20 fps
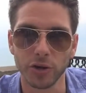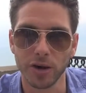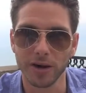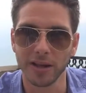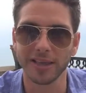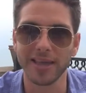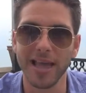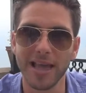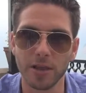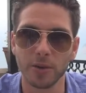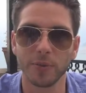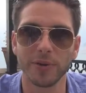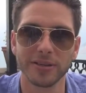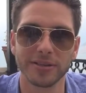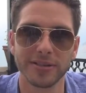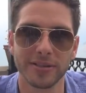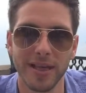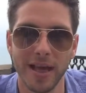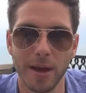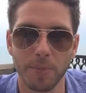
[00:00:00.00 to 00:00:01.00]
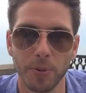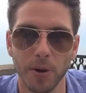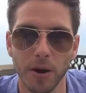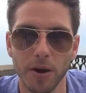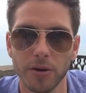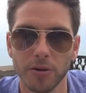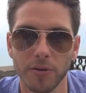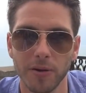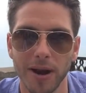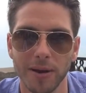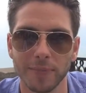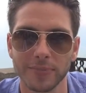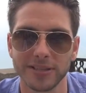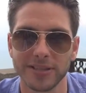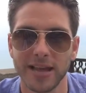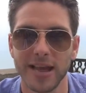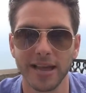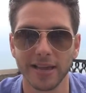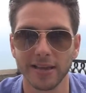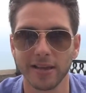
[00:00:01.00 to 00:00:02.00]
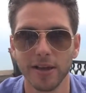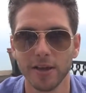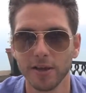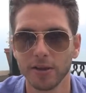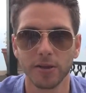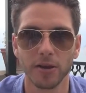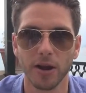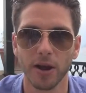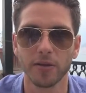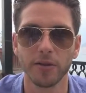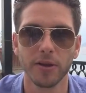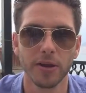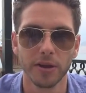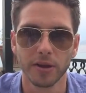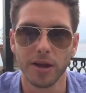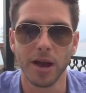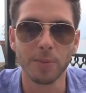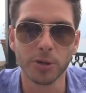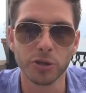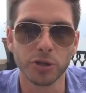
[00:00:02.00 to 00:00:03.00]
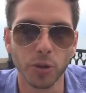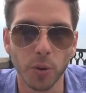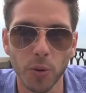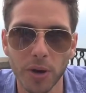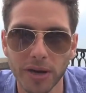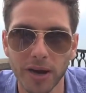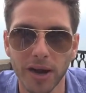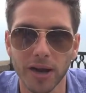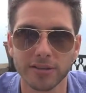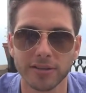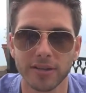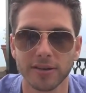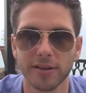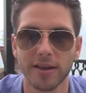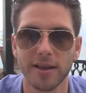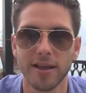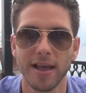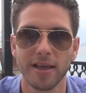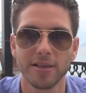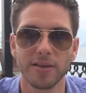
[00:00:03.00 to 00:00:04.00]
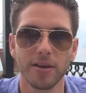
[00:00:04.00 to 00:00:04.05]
trying to get you into their program, saying, you know, come and join us and,